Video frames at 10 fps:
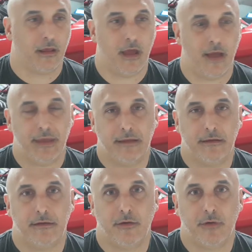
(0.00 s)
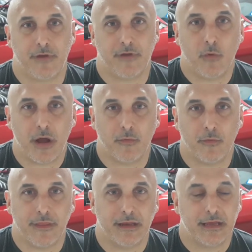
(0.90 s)
I mean, do whatever you want
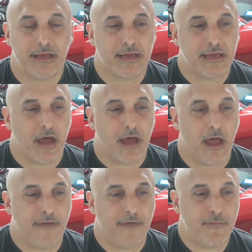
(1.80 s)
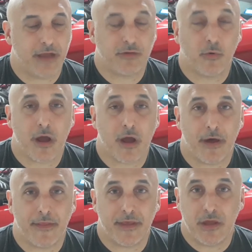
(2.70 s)
with it. If you picked one up
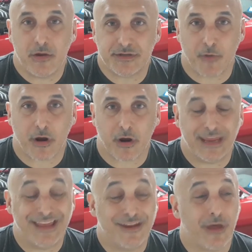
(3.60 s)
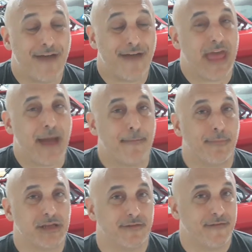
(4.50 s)
on the used market, you don't have that
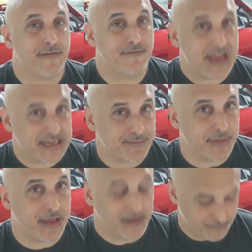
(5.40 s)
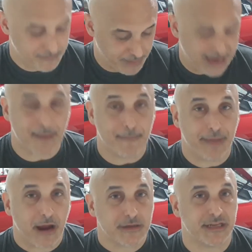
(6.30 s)
much of an investment by
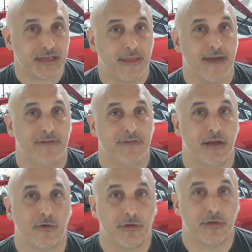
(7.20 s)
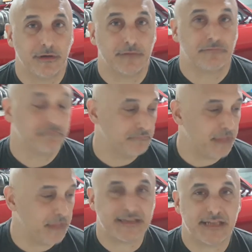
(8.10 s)
comparison in that vehicle.
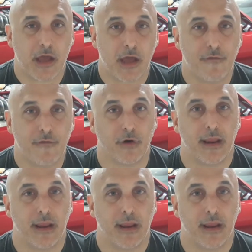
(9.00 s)
I say go for it.